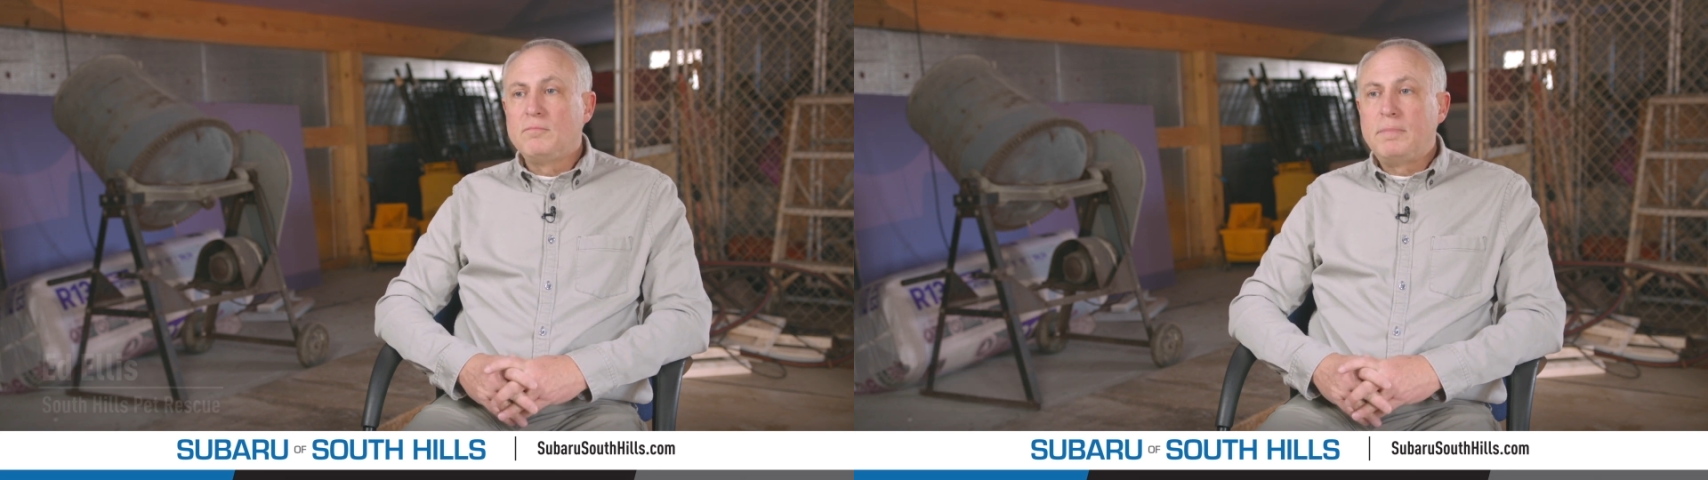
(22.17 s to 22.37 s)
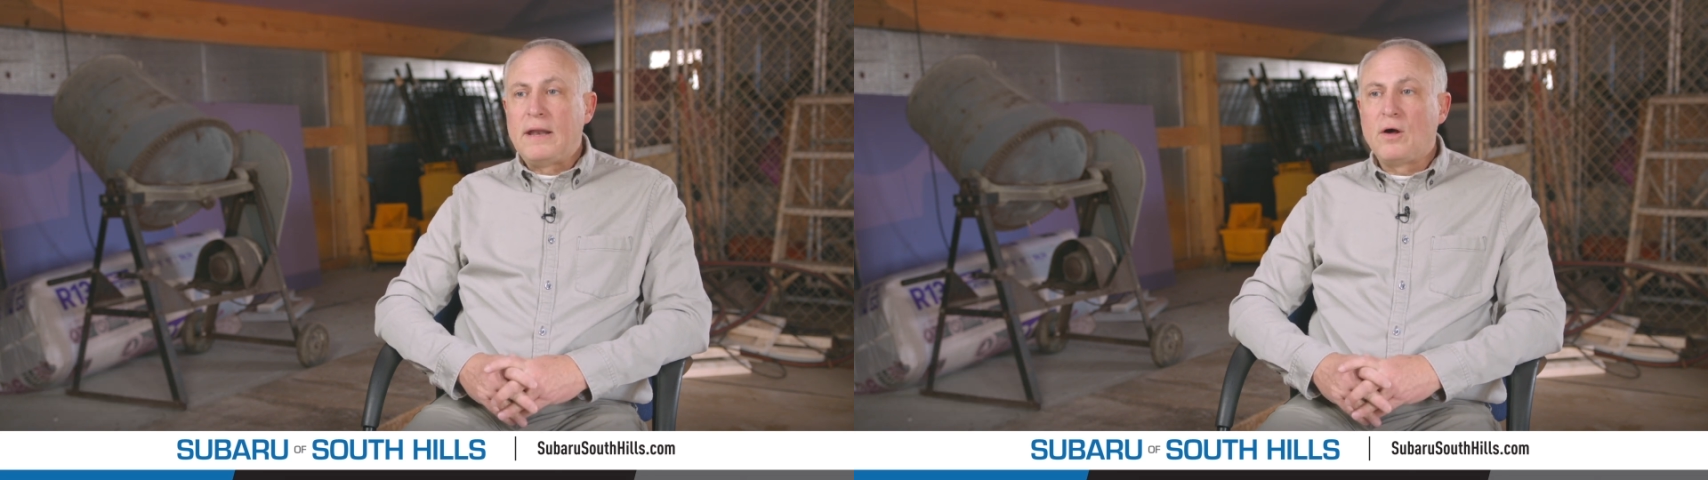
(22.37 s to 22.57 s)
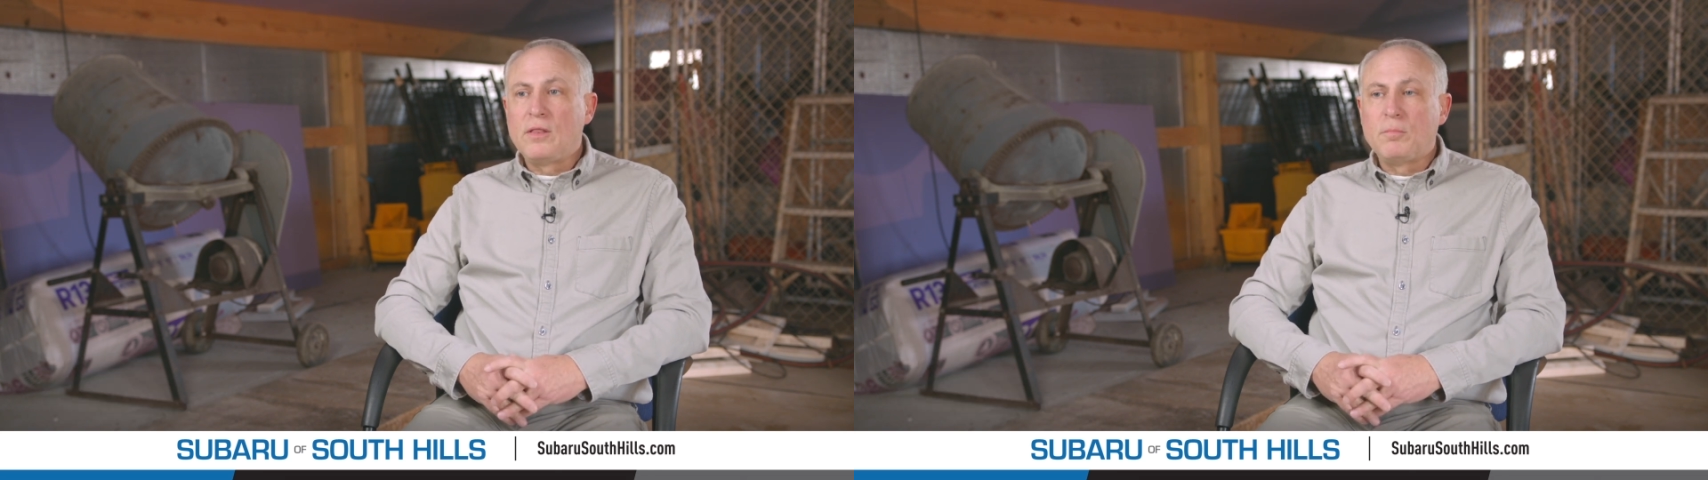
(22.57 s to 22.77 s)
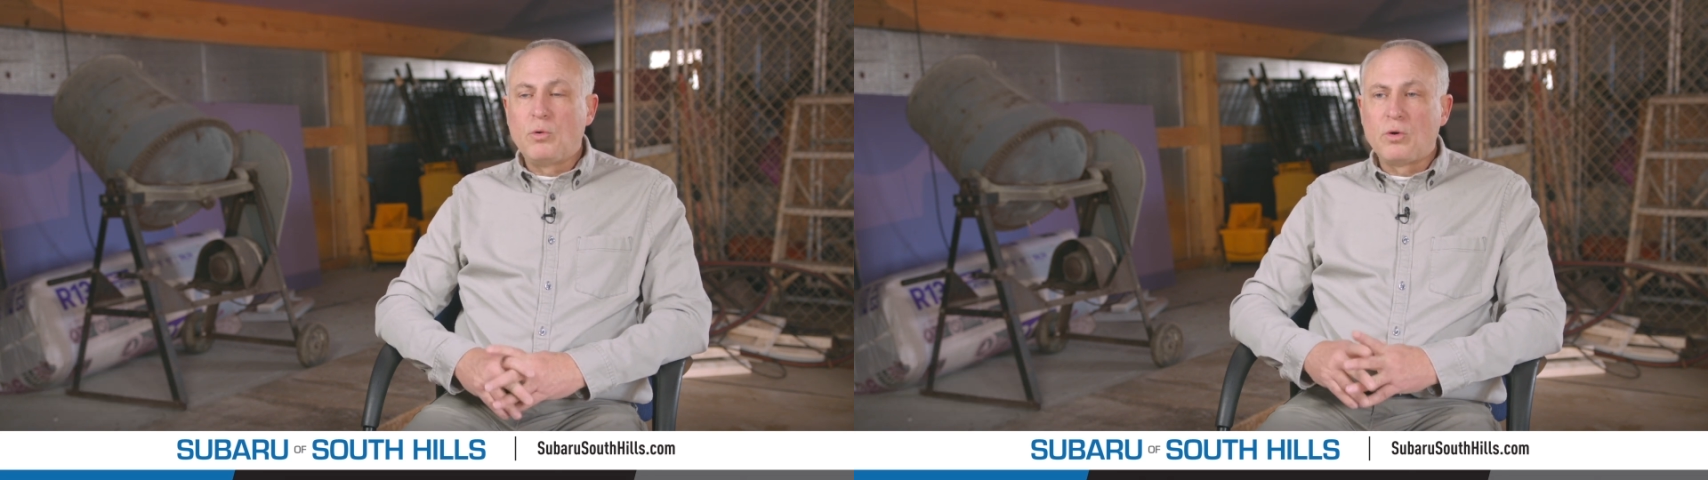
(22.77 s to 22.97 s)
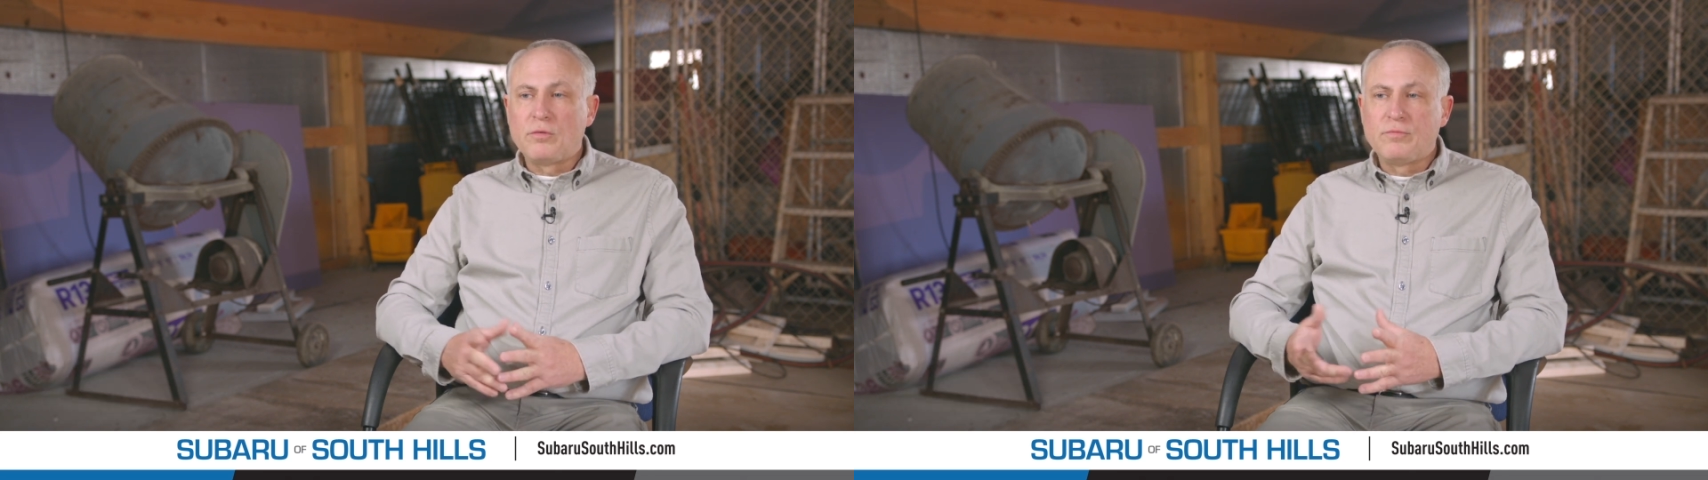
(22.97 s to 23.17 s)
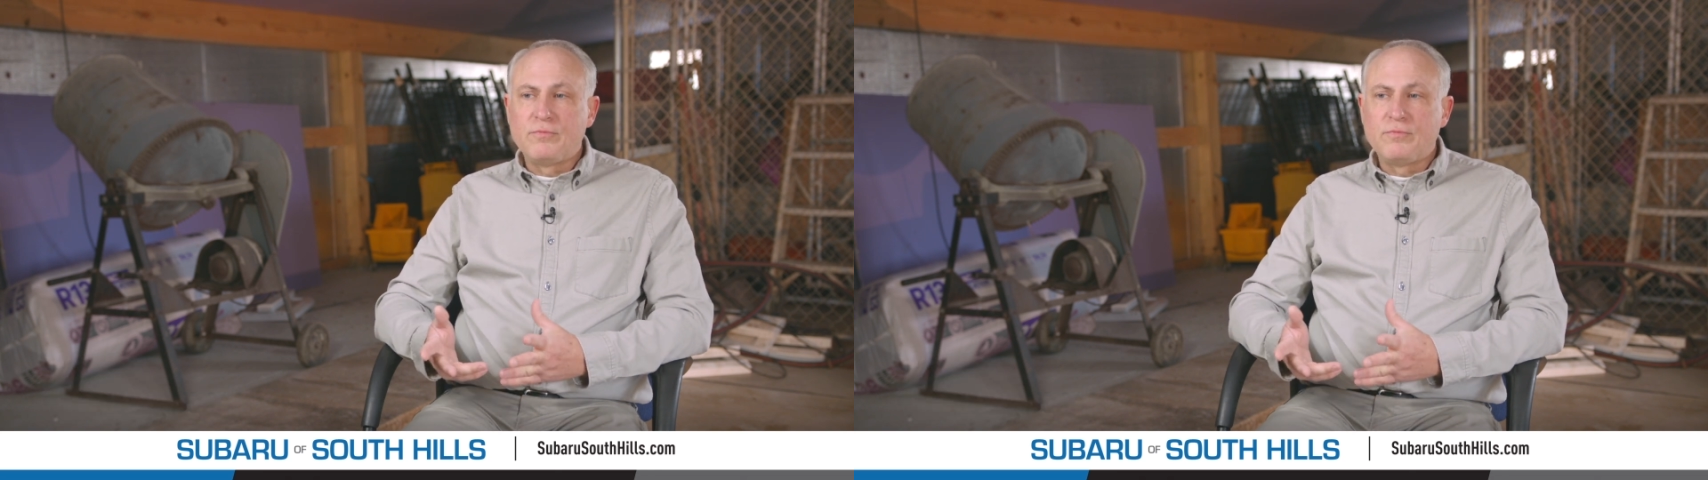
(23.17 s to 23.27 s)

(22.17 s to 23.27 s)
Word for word: been on the board